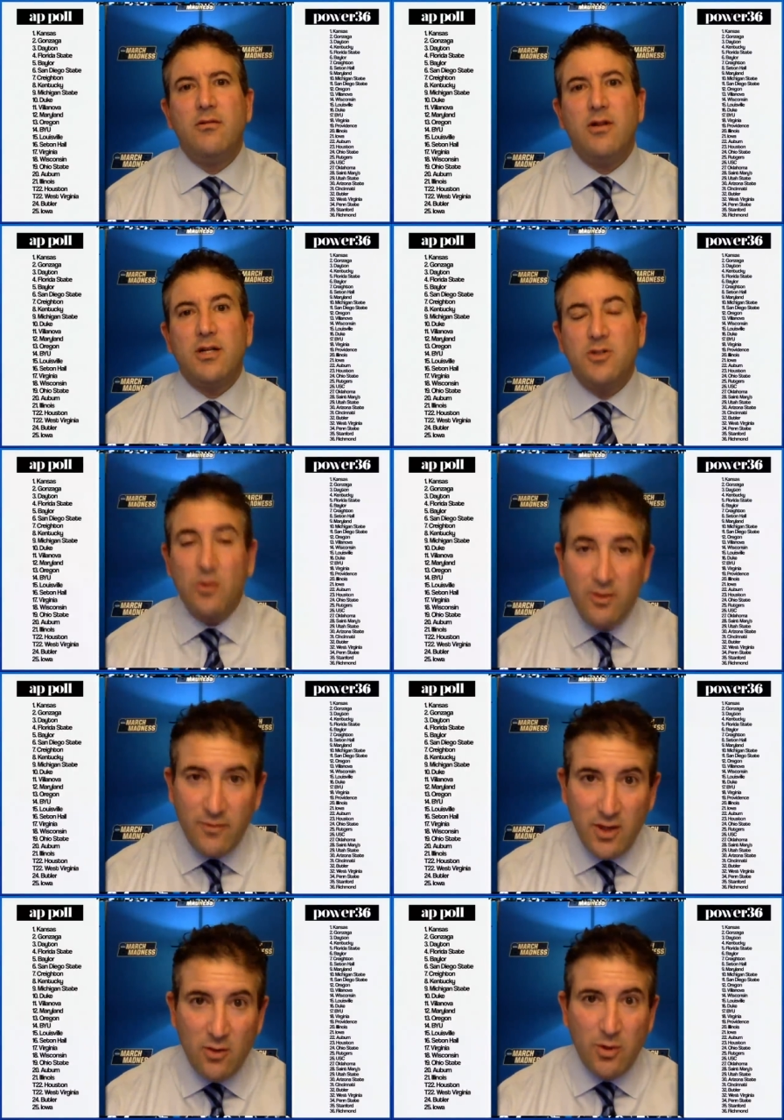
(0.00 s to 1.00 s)
lost to
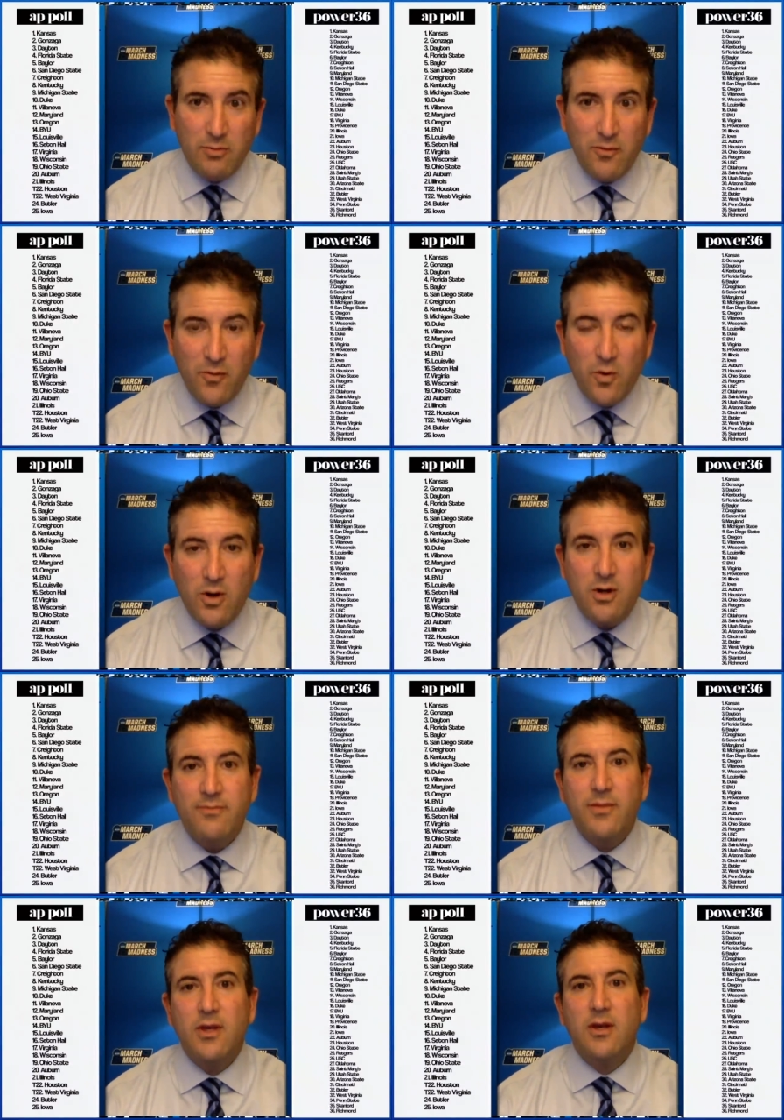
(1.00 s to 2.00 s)
UNLV the week
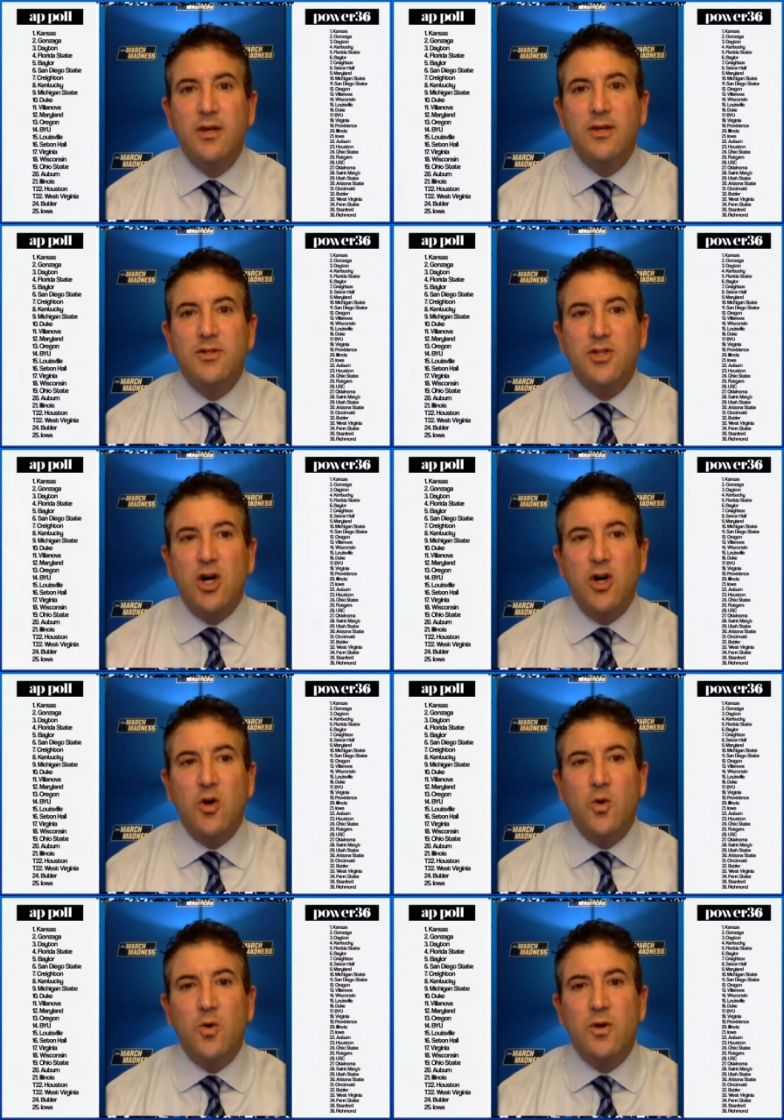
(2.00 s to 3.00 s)
before.
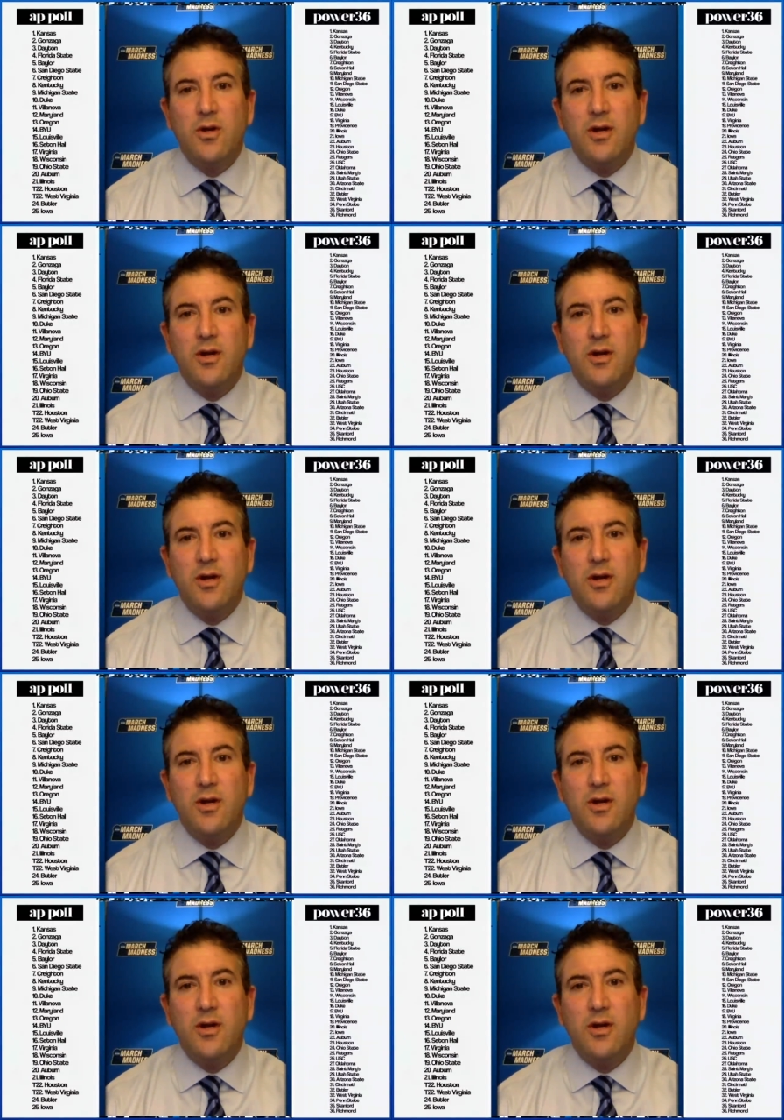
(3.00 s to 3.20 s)
So